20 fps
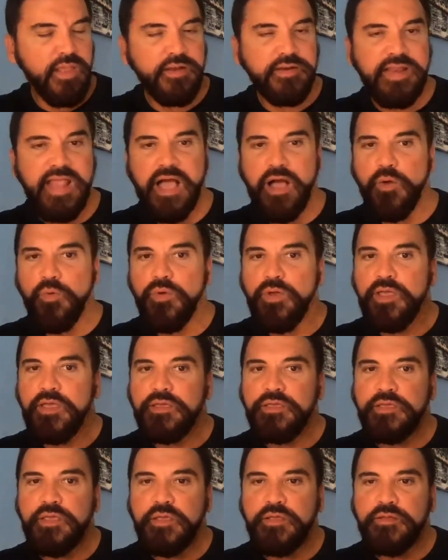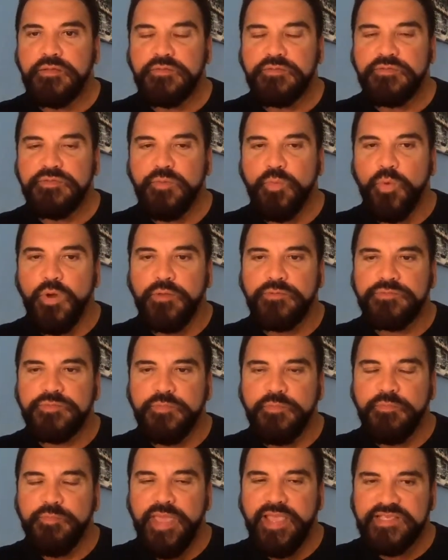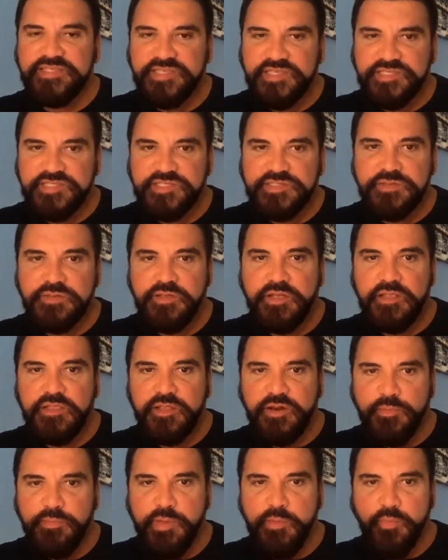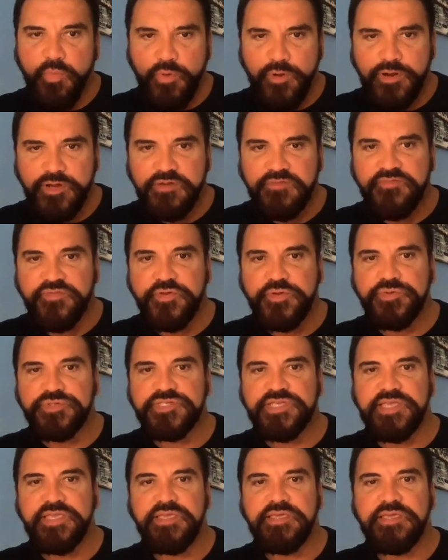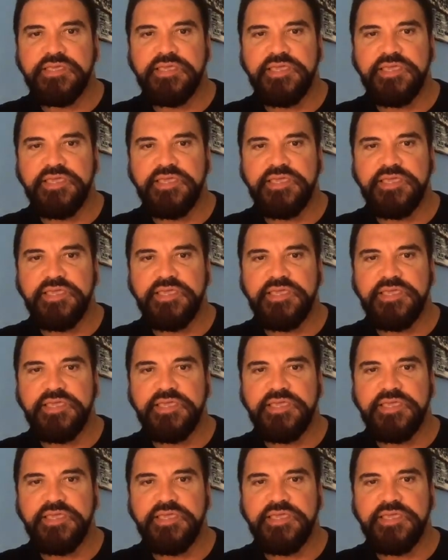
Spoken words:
Now, what makes this a little bit more confusing